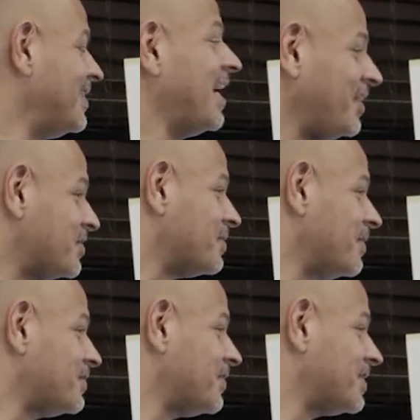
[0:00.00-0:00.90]
Thank you so
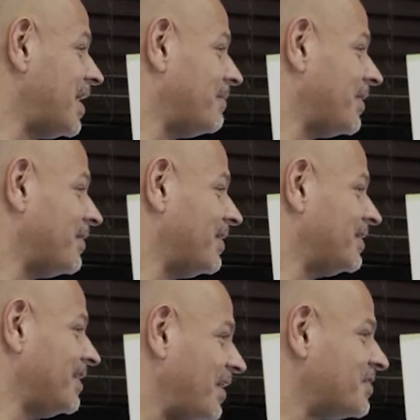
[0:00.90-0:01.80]
much for your time, Carolyn.
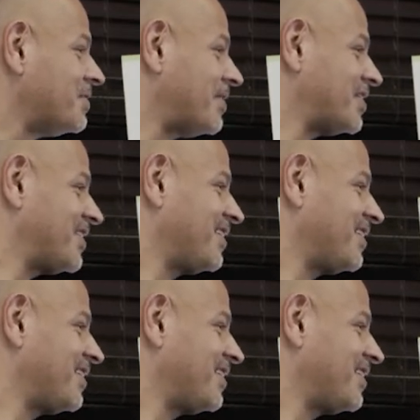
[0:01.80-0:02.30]
Thank you so much.